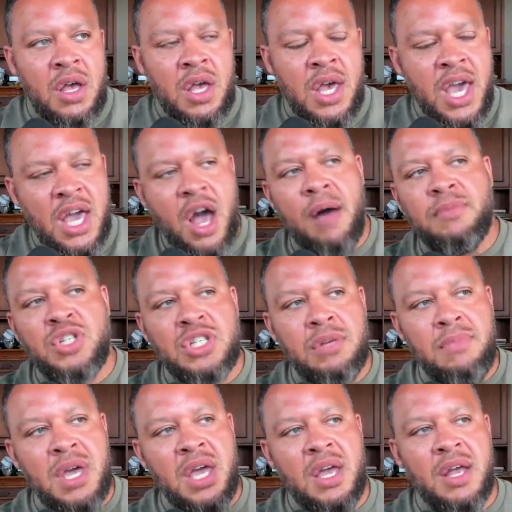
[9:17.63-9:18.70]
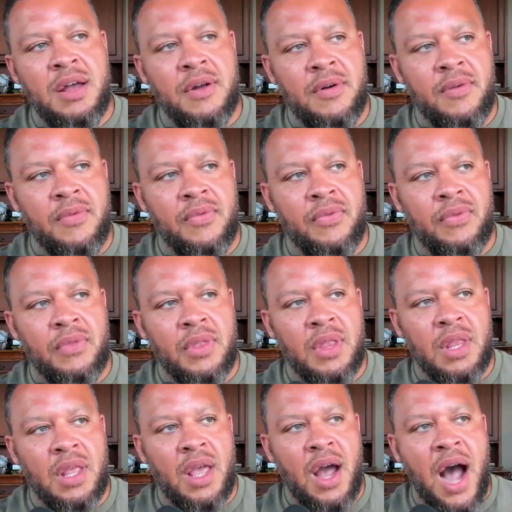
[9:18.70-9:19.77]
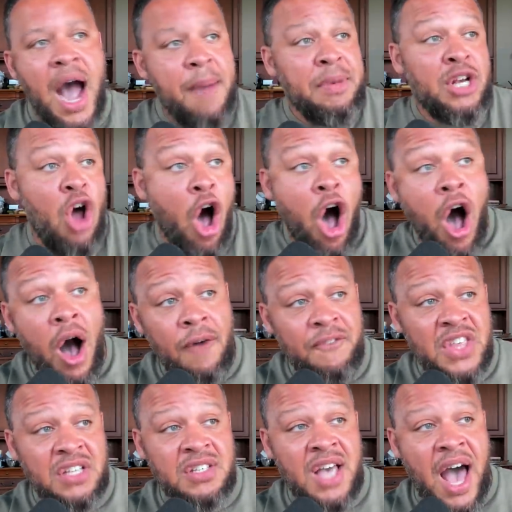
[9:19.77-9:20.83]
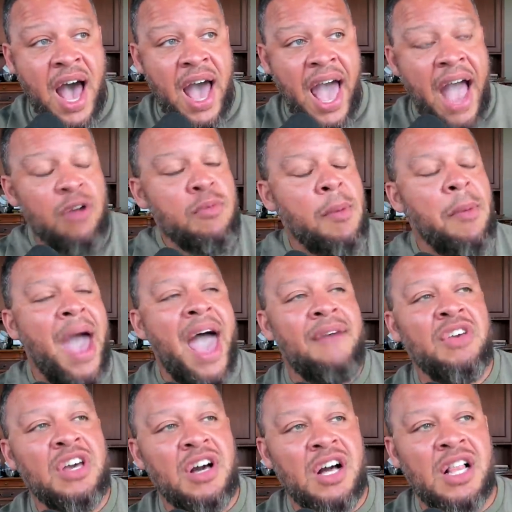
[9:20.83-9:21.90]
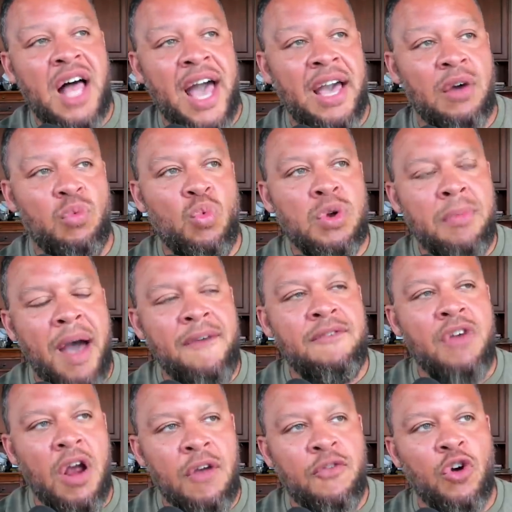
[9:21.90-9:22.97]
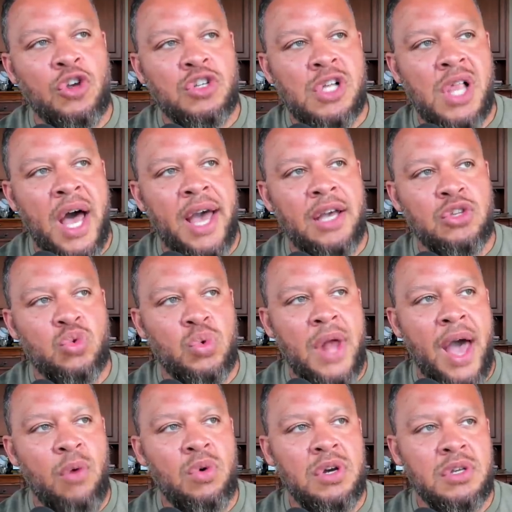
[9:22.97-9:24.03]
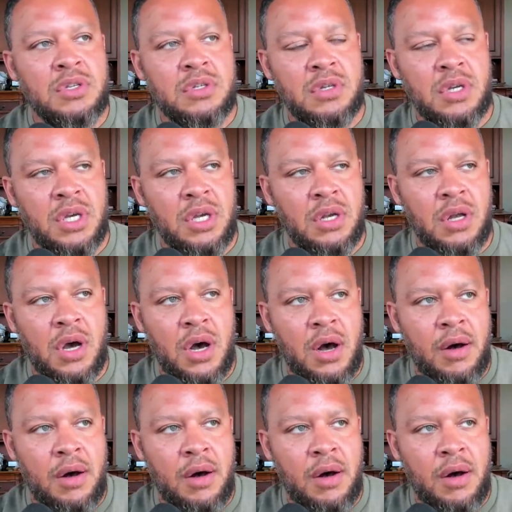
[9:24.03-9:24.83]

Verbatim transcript: he comes to me, I'm in awe of this guy. I remember having a client, one of my very first clients when I was in,